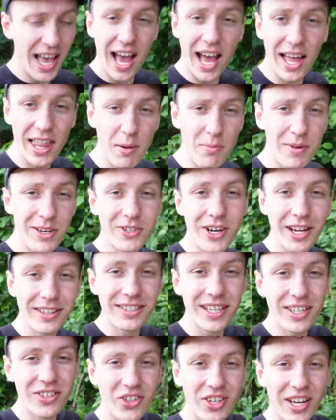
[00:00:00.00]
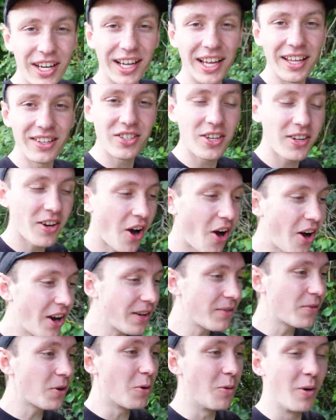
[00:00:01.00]
And then we're transitioning into
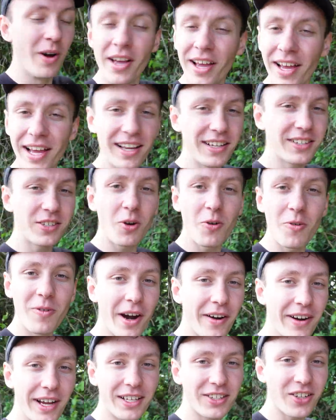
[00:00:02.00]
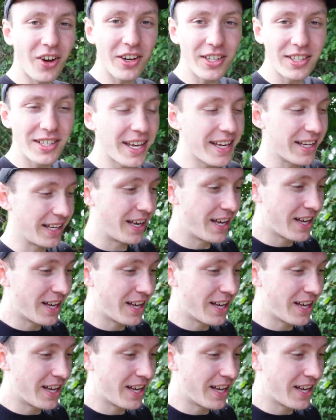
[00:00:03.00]
Carnival. It's all very exciting.